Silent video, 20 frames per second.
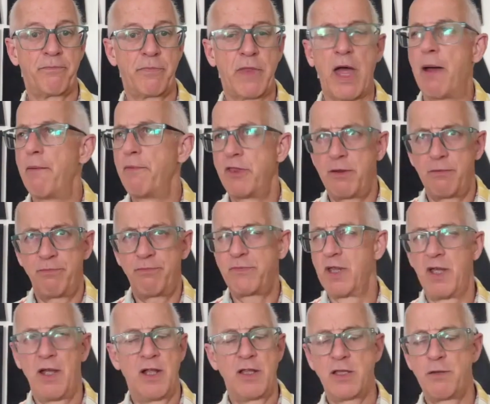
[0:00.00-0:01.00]
The
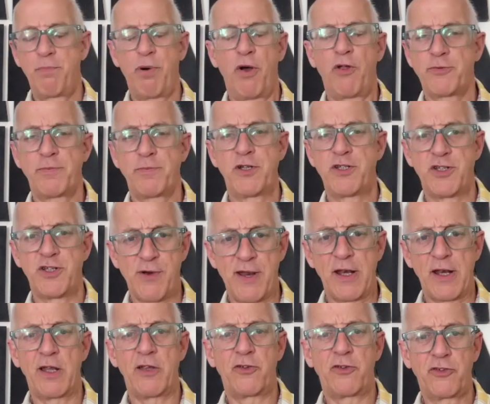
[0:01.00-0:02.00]
possibilities are
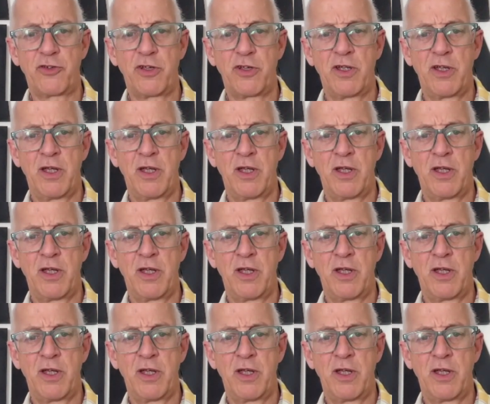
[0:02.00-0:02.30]
endless.